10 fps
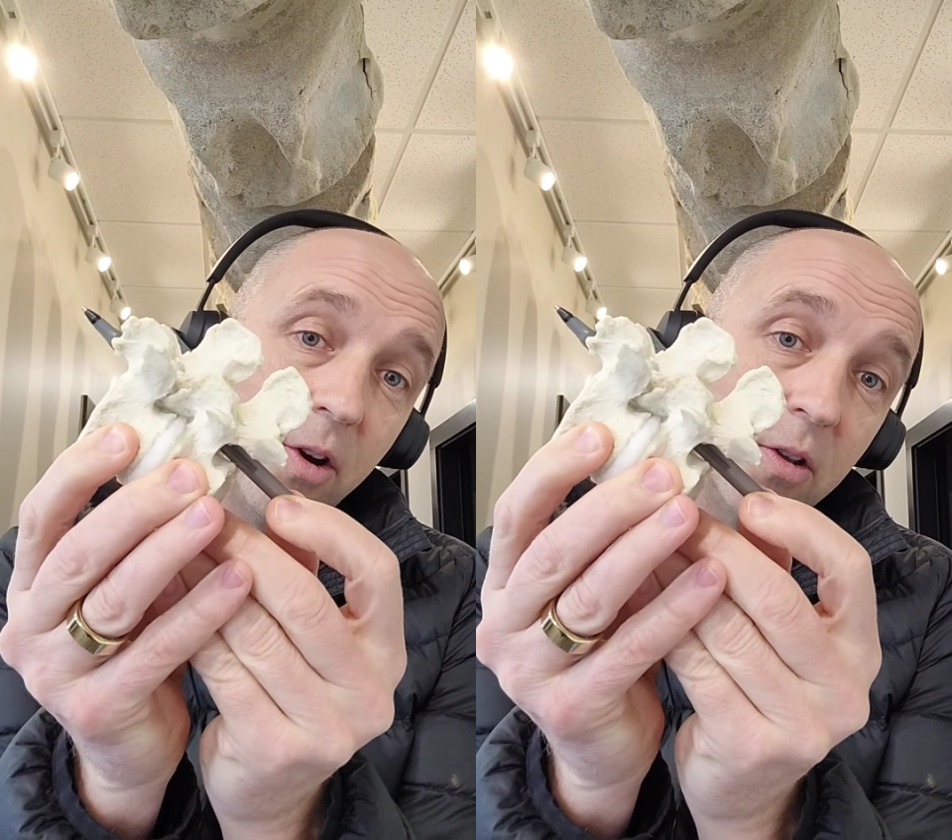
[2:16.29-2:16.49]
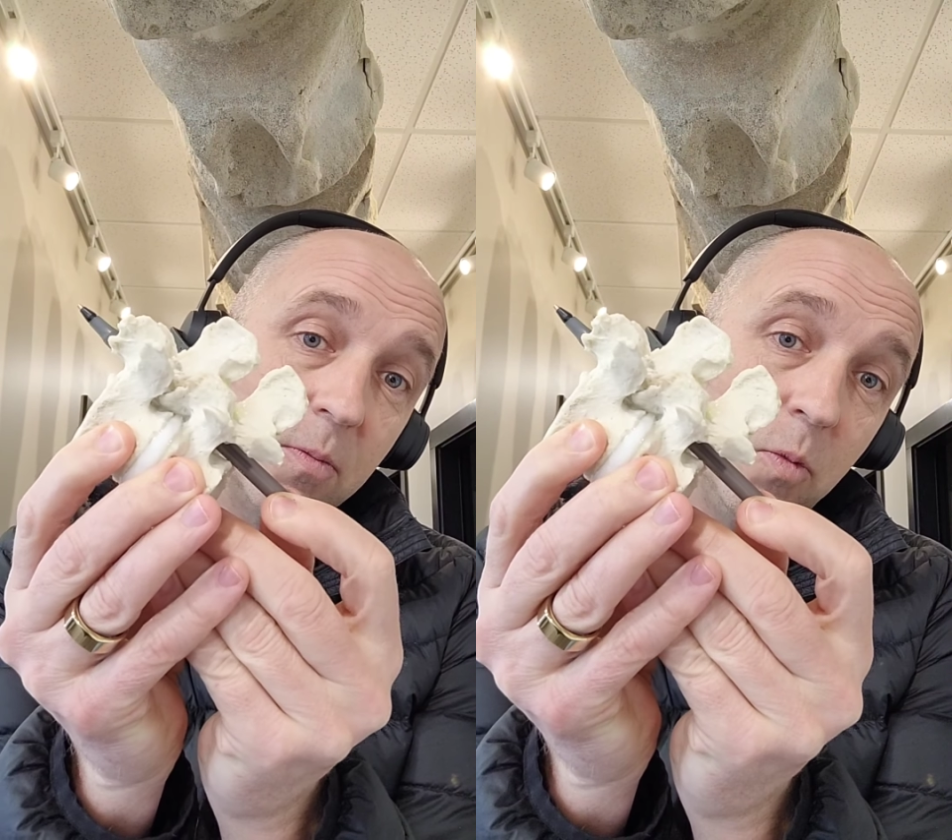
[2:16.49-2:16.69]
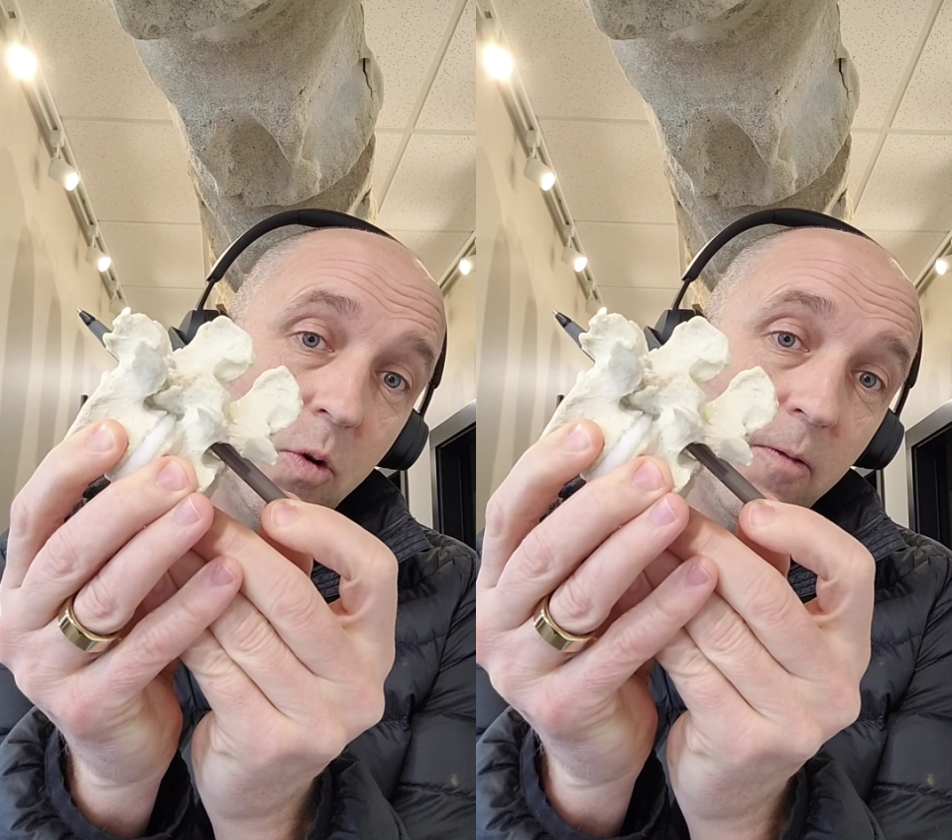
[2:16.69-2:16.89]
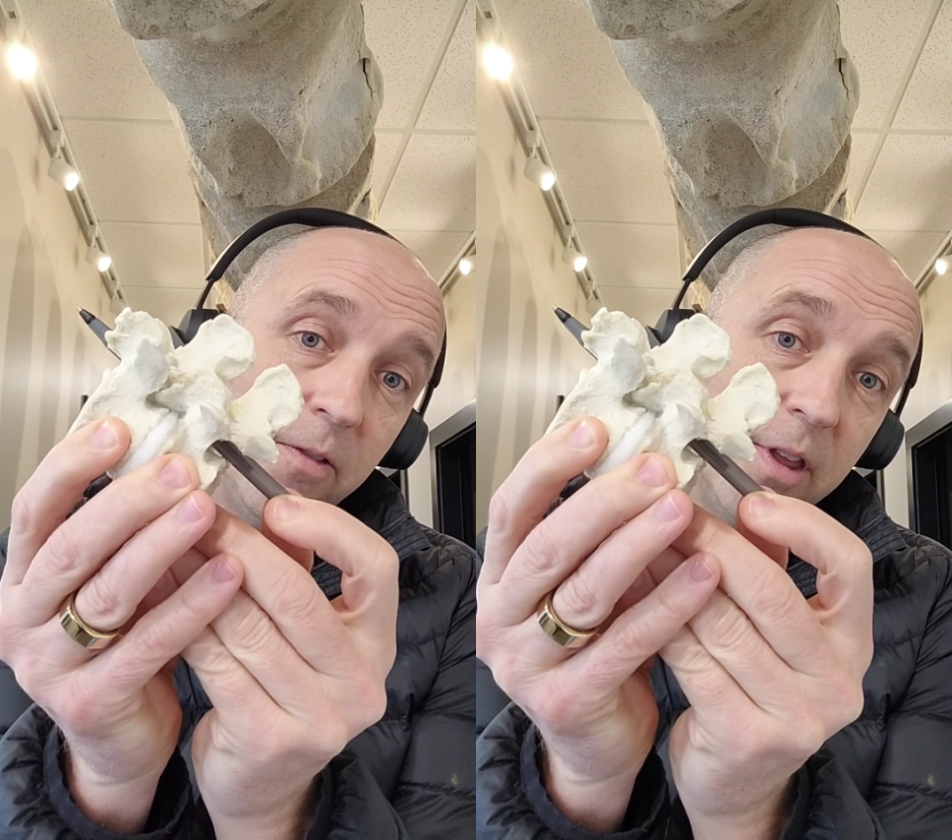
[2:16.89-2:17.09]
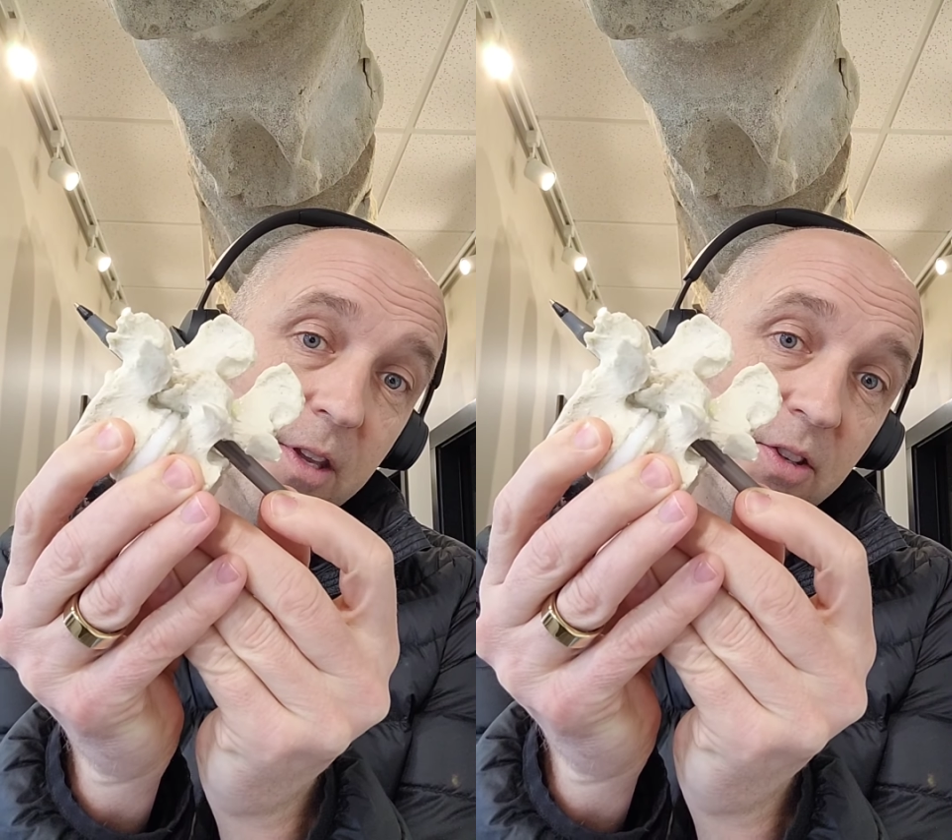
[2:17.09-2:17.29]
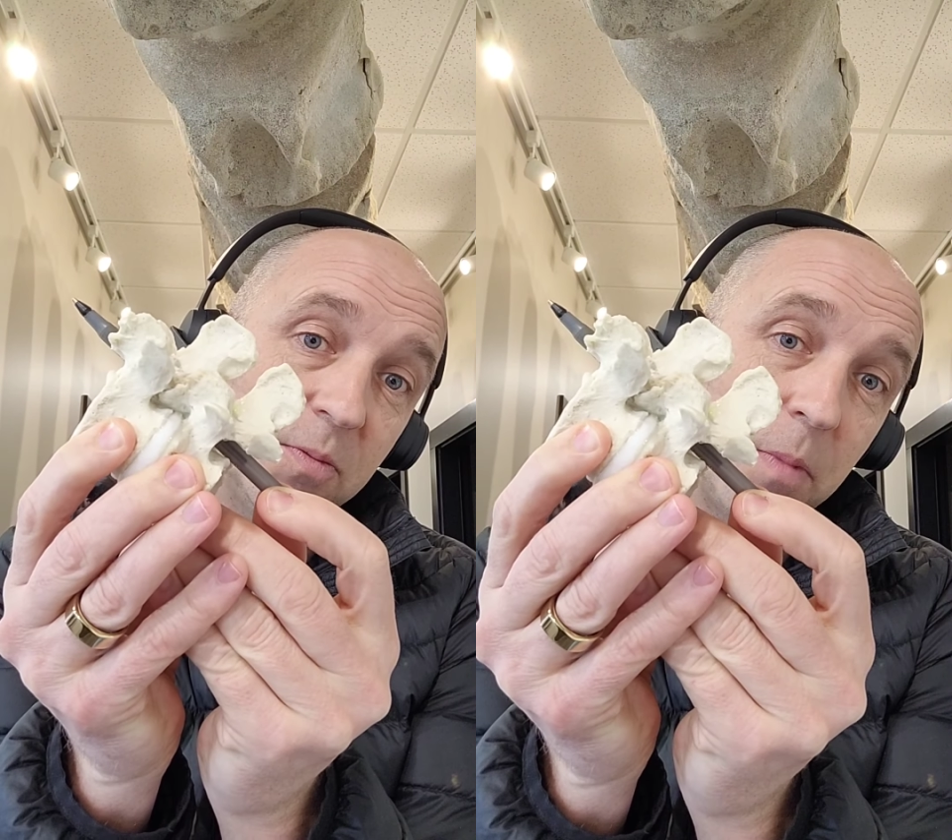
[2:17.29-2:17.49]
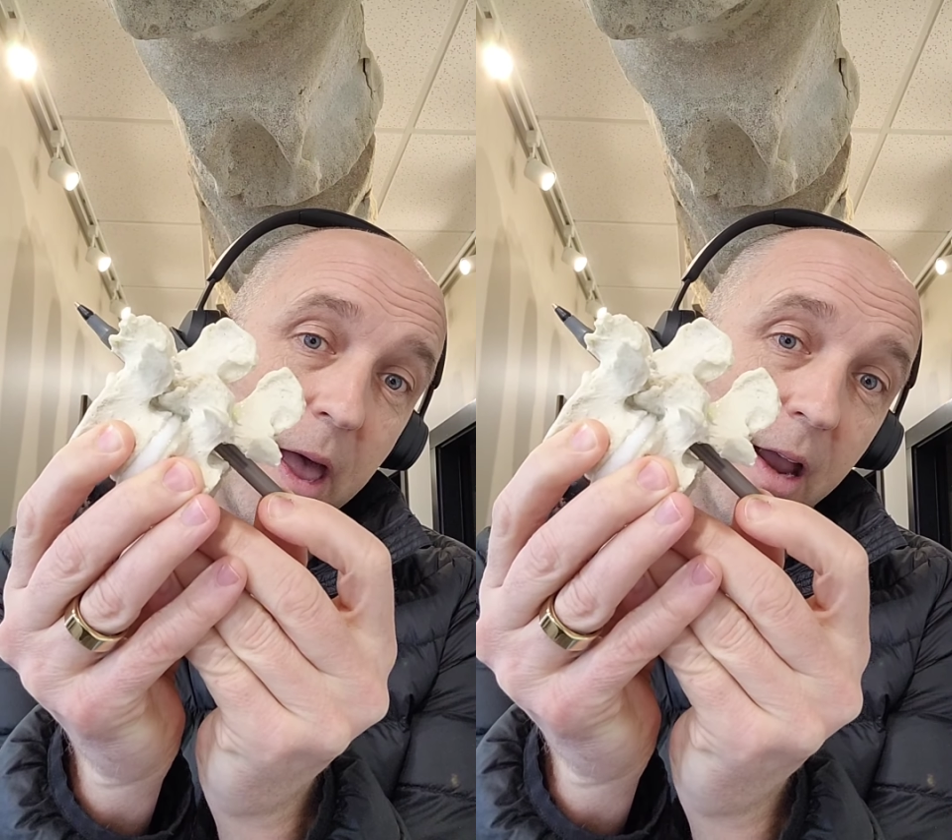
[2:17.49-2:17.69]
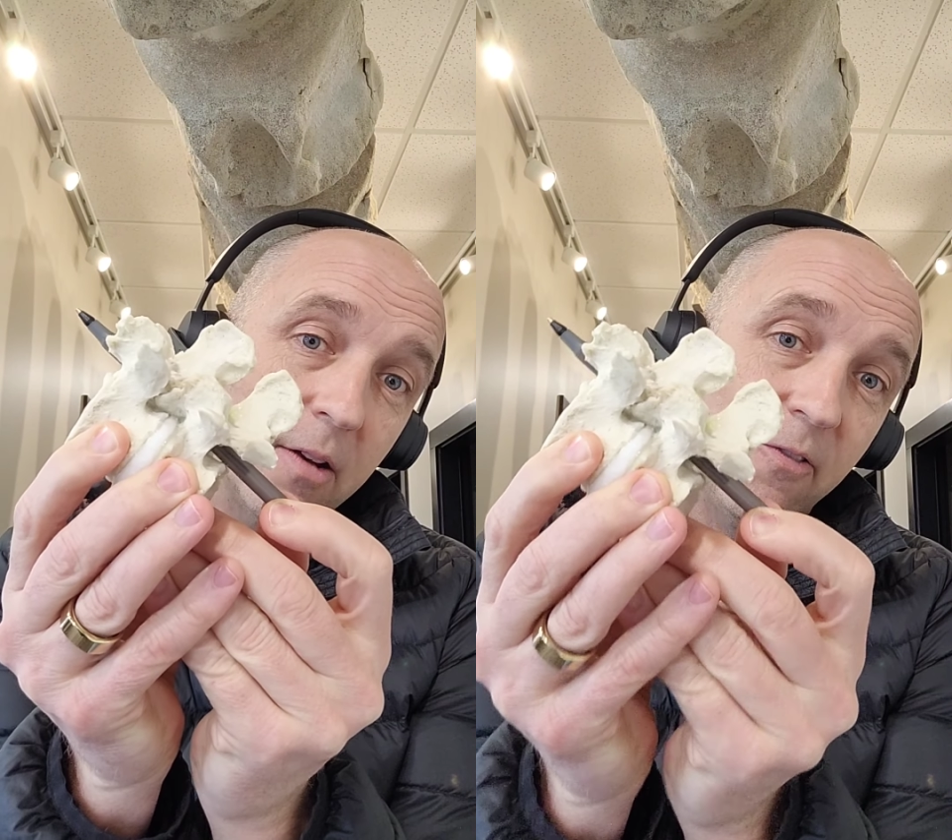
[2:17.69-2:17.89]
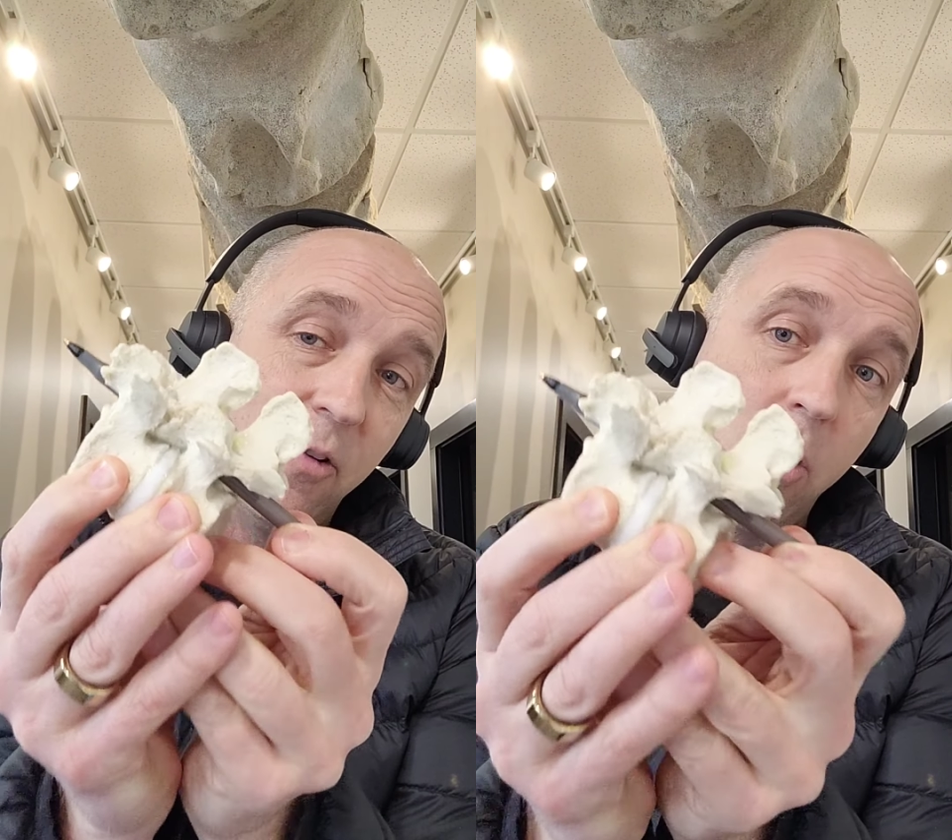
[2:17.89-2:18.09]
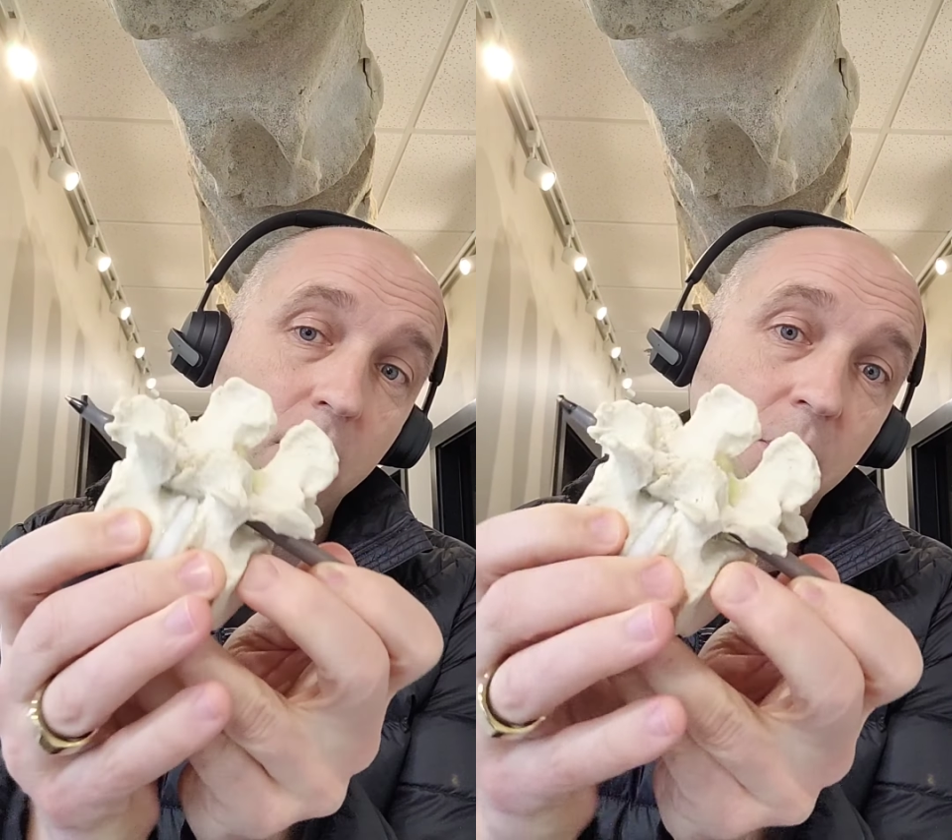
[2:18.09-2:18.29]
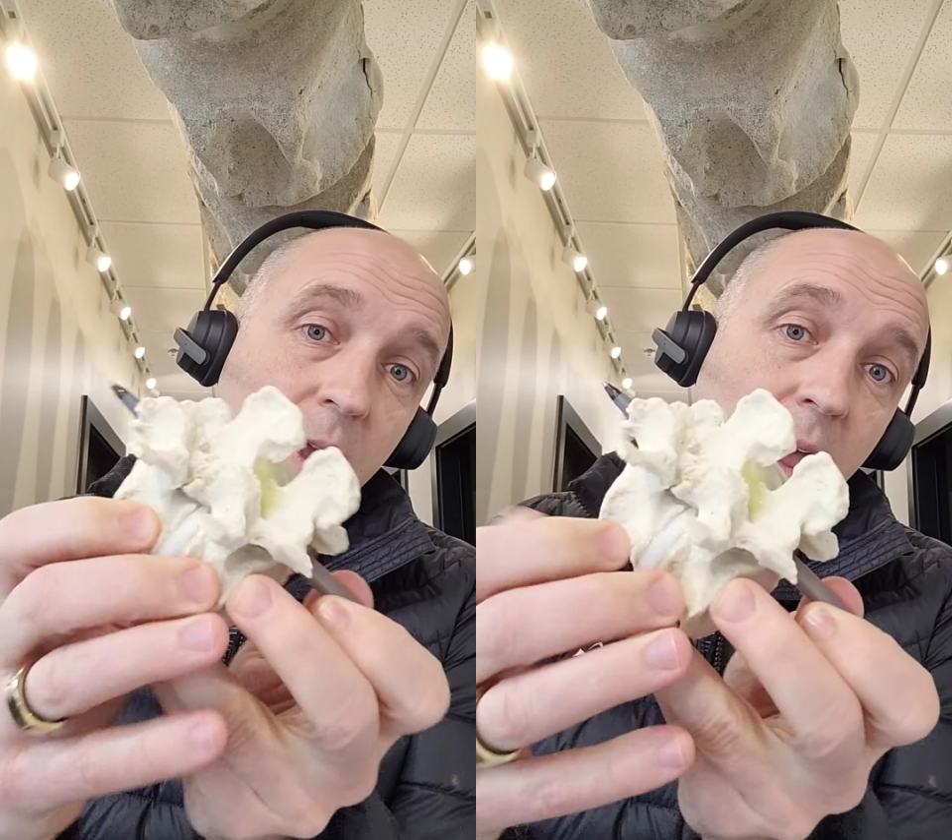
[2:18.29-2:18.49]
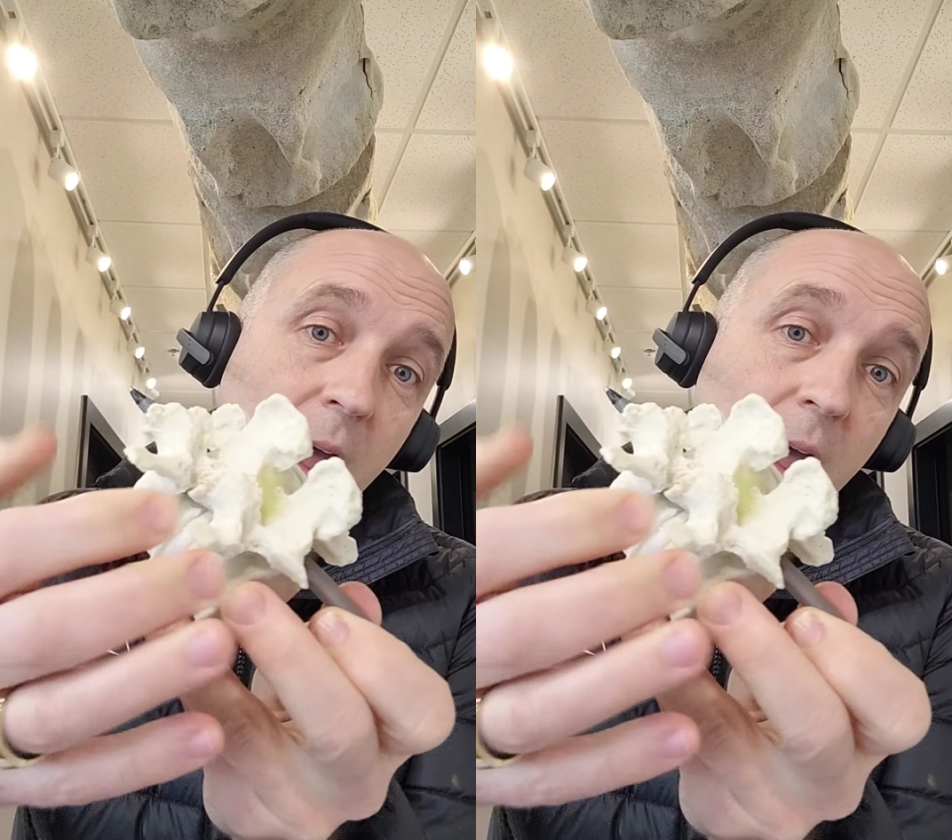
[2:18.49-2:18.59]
to move this back and forth